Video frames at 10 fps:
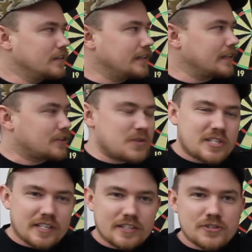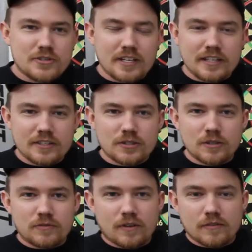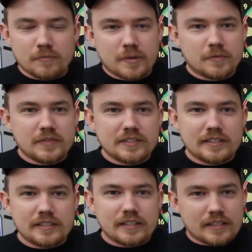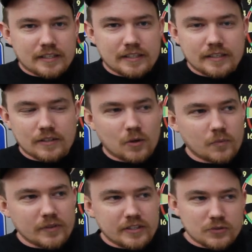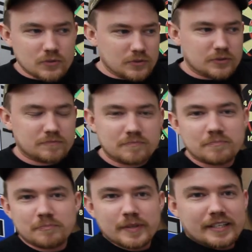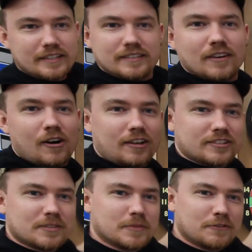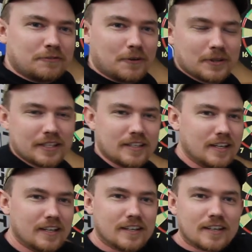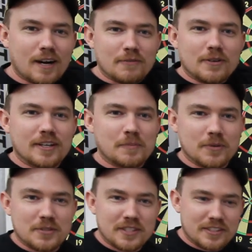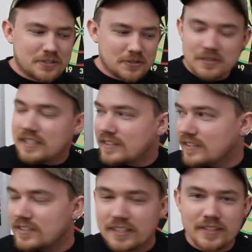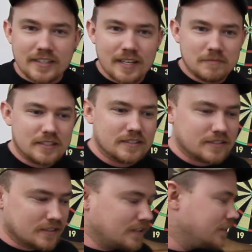yeah, I got three signatures on here so far from people visiting, and hopefully this will be awesome and fully cover it up with signatures like the sticker cabinet is.